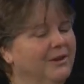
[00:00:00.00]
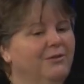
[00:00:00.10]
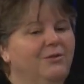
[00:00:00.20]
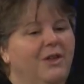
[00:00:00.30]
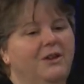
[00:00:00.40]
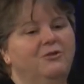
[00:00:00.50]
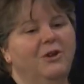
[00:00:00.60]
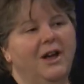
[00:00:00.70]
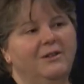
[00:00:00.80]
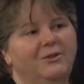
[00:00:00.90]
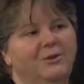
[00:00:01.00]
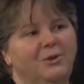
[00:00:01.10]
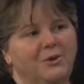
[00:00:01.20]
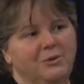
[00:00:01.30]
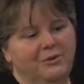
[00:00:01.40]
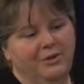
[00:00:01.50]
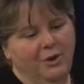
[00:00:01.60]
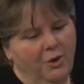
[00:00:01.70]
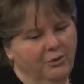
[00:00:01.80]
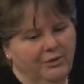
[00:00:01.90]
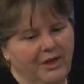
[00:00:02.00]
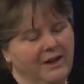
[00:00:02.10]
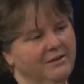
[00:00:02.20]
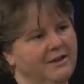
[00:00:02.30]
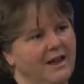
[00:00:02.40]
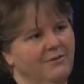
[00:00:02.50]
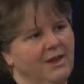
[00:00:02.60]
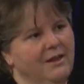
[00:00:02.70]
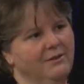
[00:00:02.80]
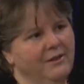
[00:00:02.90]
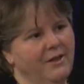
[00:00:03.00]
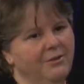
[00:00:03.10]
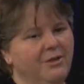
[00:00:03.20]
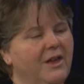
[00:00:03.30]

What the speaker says: if they try to use the coastline to navigate south,